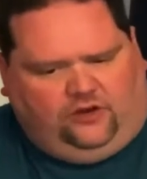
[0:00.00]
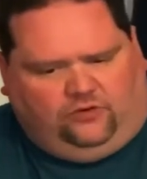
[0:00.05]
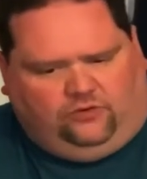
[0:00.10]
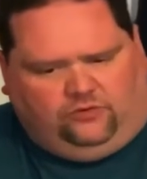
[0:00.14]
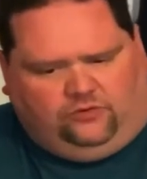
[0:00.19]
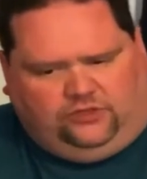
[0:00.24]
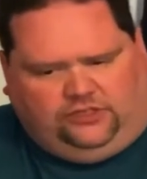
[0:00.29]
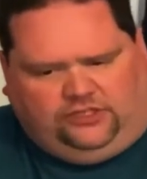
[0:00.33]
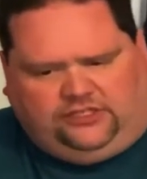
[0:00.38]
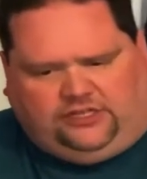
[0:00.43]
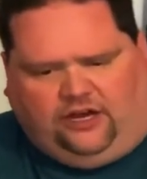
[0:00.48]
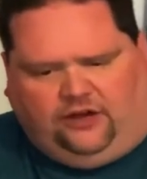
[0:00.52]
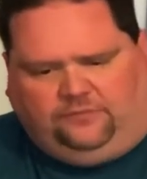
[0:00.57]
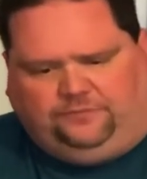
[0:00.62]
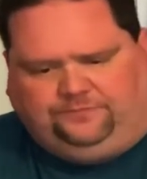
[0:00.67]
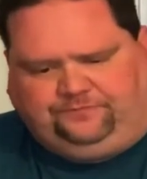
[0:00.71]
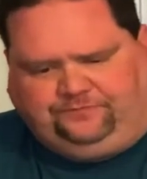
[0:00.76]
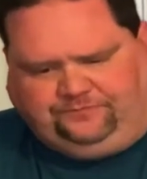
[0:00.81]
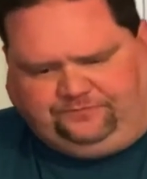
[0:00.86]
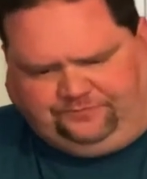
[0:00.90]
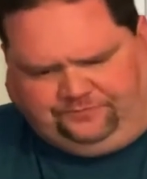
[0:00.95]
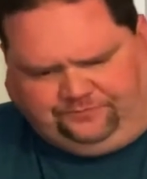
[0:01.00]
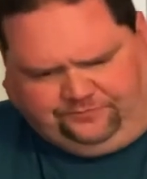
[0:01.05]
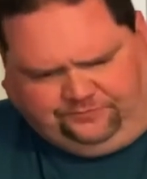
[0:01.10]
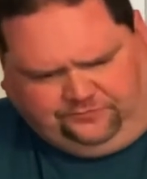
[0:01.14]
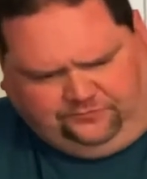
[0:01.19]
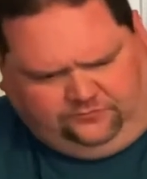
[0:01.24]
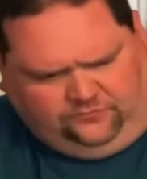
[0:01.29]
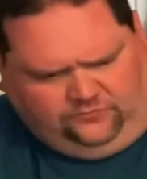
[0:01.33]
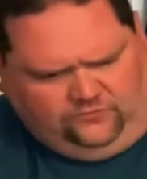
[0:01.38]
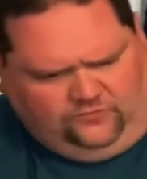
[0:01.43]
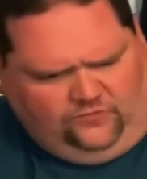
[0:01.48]
So,
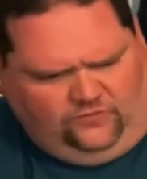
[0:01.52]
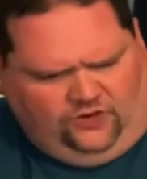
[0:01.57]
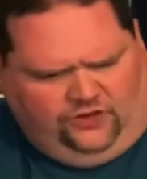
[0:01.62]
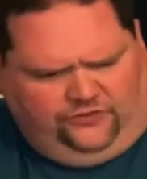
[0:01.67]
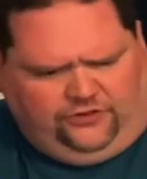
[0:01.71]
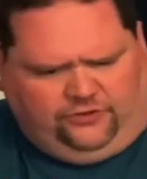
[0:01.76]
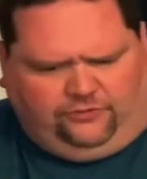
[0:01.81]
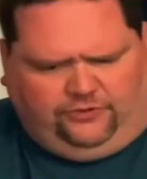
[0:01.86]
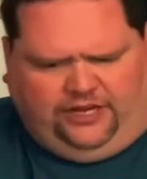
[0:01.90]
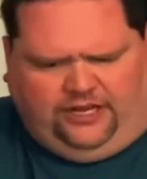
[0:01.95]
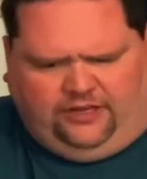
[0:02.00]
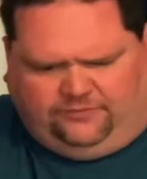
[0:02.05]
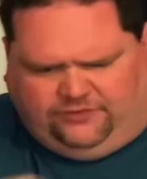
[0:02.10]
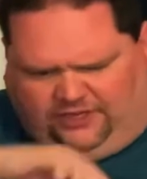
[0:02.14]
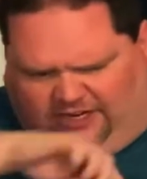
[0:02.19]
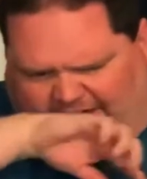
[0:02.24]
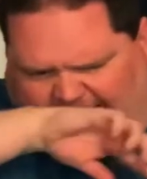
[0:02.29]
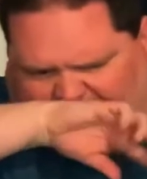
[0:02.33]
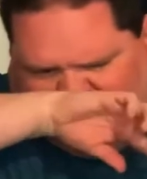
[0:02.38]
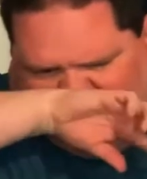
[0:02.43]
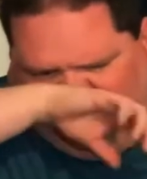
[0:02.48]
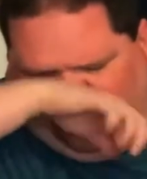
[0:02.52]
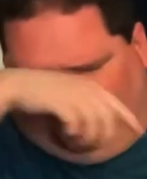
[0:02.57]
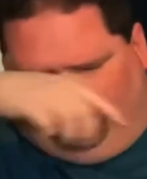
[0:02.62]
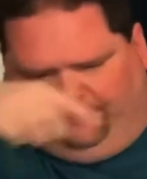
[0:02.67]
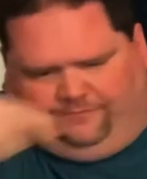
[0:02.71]
the ribs are an 8.